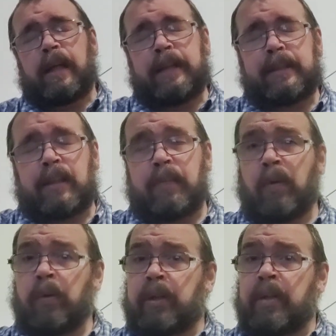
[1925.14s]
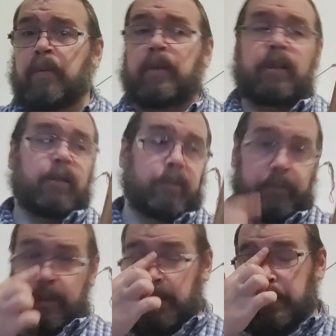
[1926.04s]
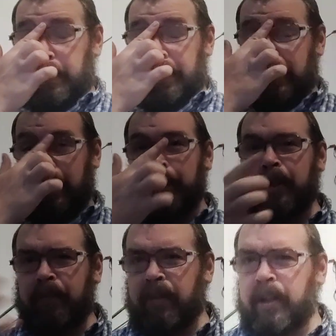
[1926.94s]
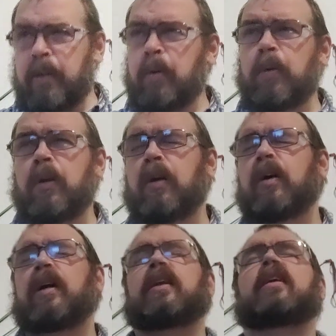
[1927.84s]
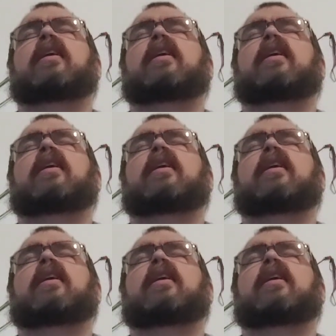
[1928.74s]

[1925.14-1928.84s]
instead of holding it really loose. I made a video on